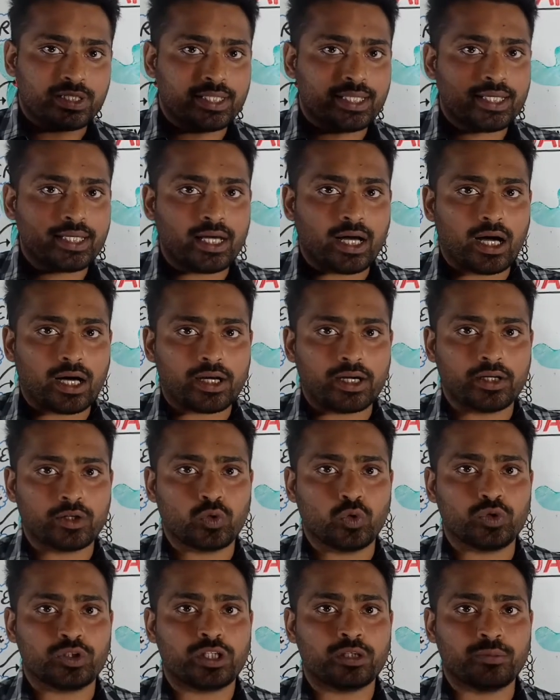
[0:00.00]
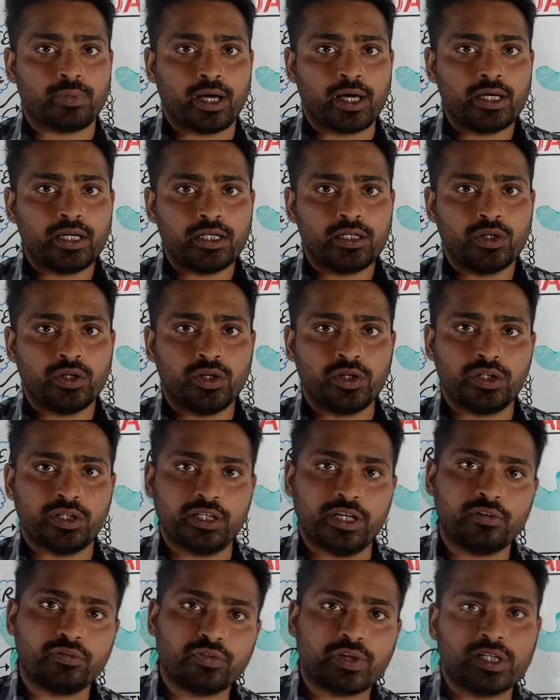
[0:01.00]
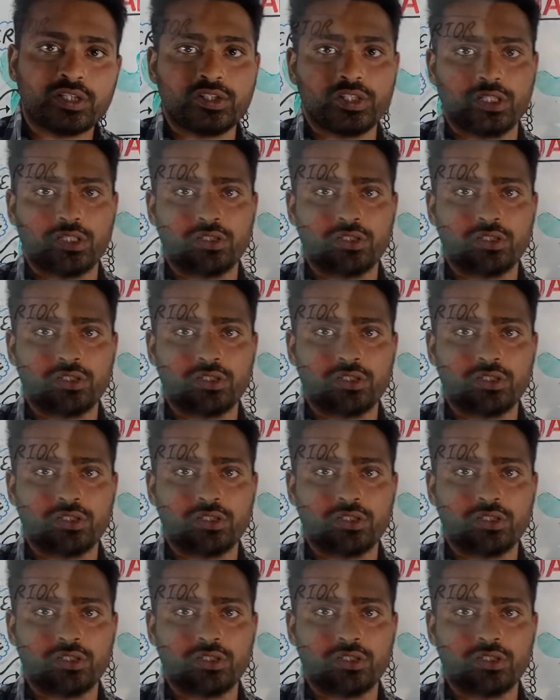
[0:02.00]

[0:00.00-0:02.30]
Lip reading: they are encoded by different